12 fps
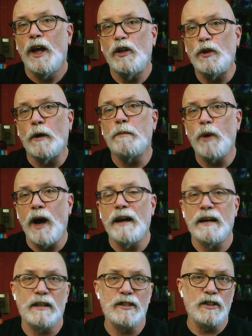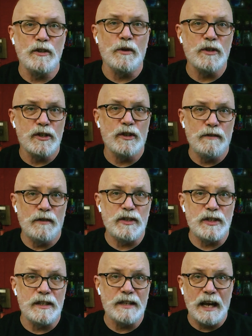your products, your
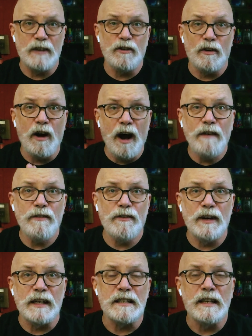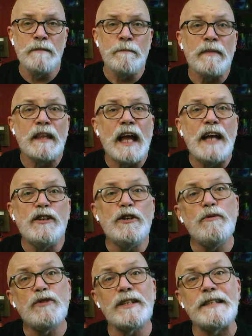services, and your offerings, and
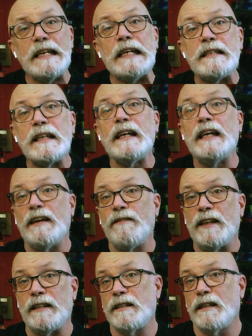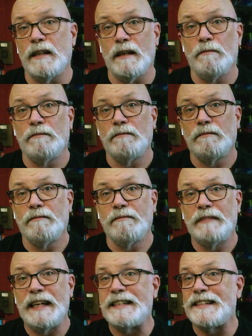you just need to give it to them.
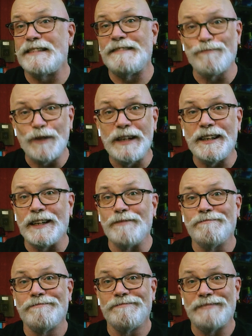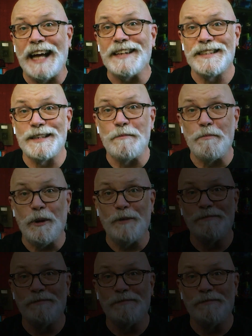It's really that simple.